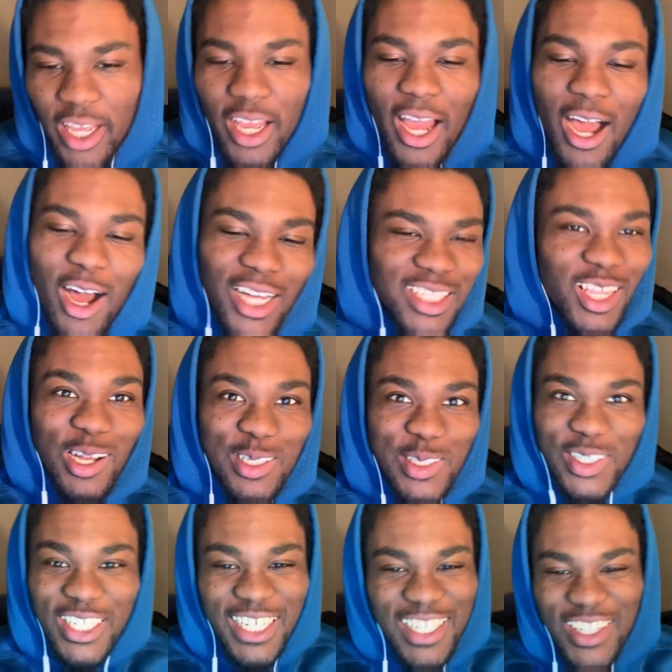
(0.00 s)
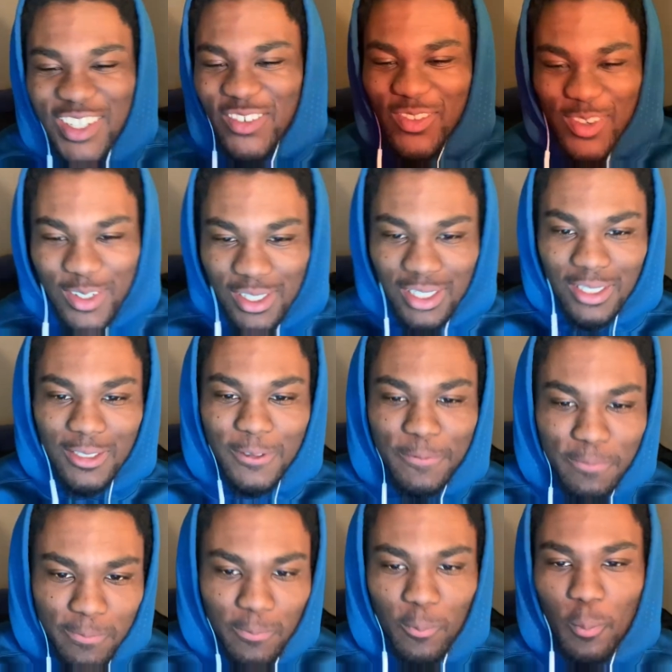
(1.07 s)
hit how I thought it was gonna hit though, for real.
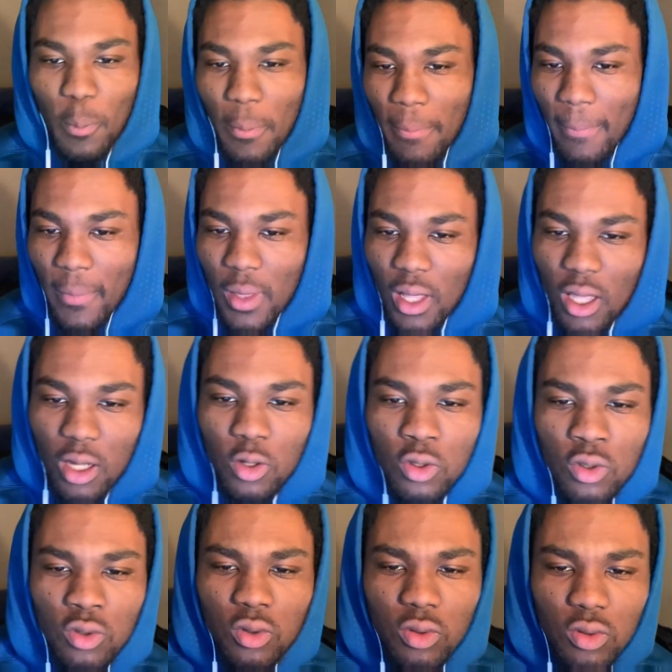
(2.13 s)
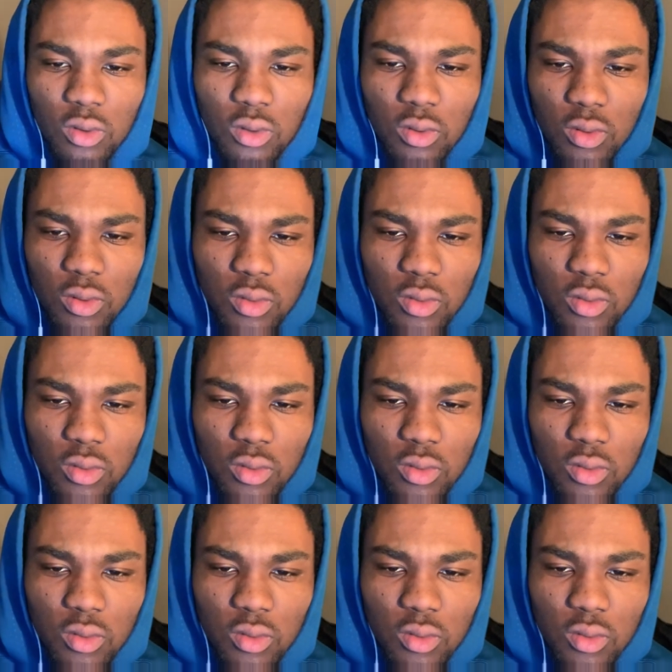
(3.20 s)
Oh,